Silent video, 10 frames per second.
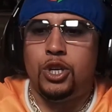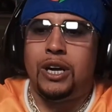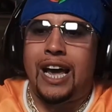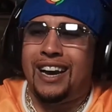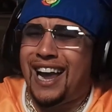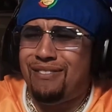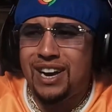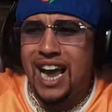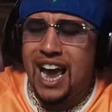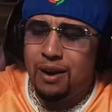you at
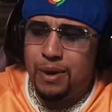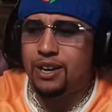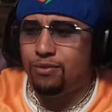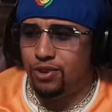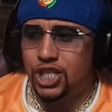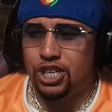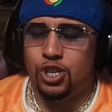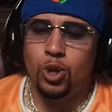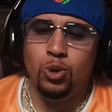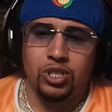every anime convention,
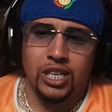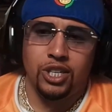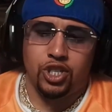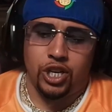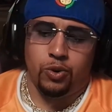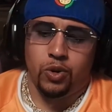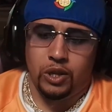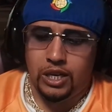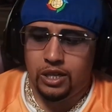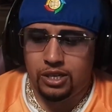you see
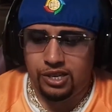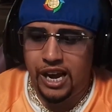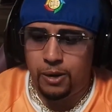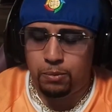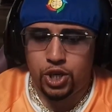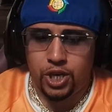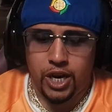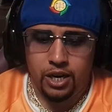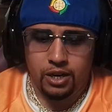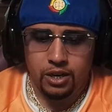generally the same
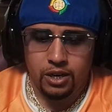shit.